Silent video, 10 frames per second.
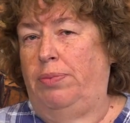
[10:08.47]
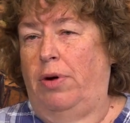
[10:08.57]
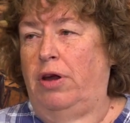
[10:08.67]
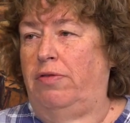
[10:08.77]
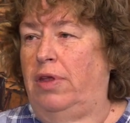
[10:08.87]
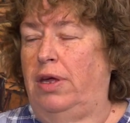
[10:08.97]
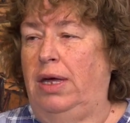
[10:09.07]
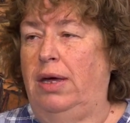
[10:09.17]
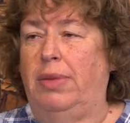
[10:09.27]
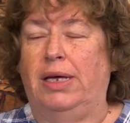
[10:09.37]
part of the
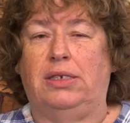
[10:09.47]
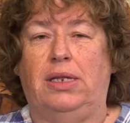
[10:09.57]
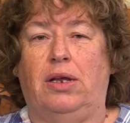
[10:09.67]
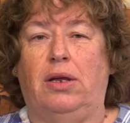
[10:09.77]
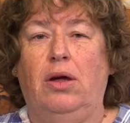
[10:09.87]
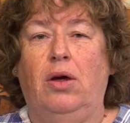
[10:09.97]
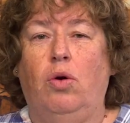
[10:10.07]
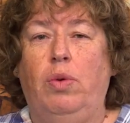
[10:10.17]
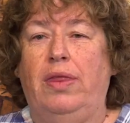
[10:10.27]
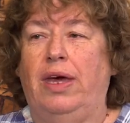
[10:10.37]
EMS that
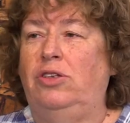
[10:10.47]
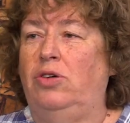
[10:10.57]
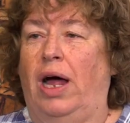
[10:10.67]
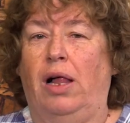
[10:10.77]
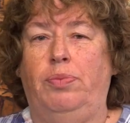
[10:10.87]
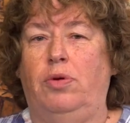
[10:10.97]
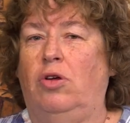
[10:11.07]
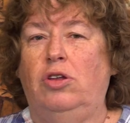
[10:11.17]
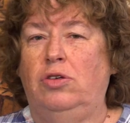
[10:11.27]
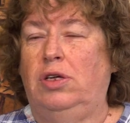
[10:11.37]
we're there to help you,
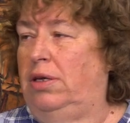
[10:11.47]
not